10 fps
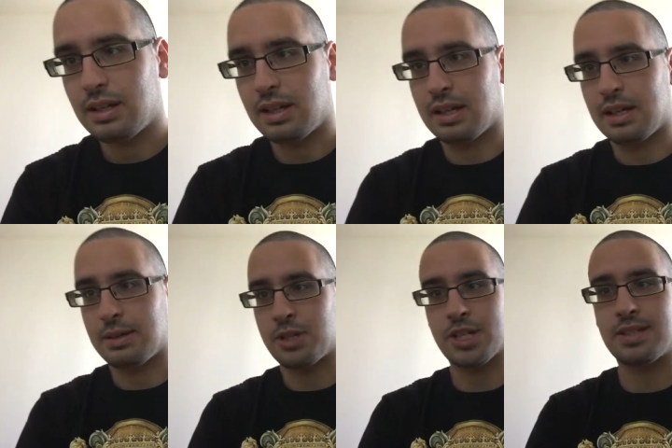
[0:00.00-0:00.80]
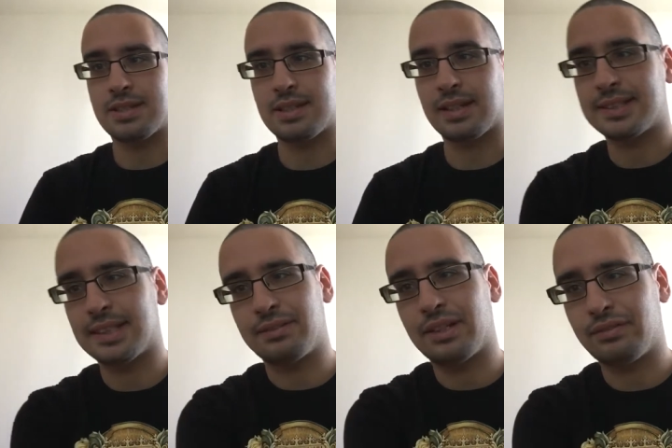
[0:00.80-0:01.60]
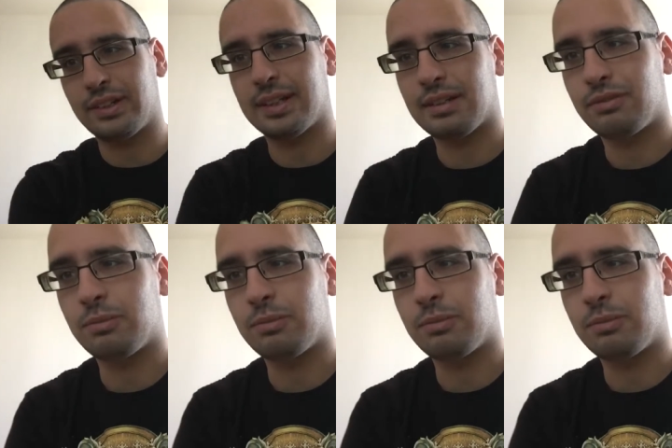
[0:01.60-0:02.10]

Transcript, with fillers: uh, just as he reserved Africa,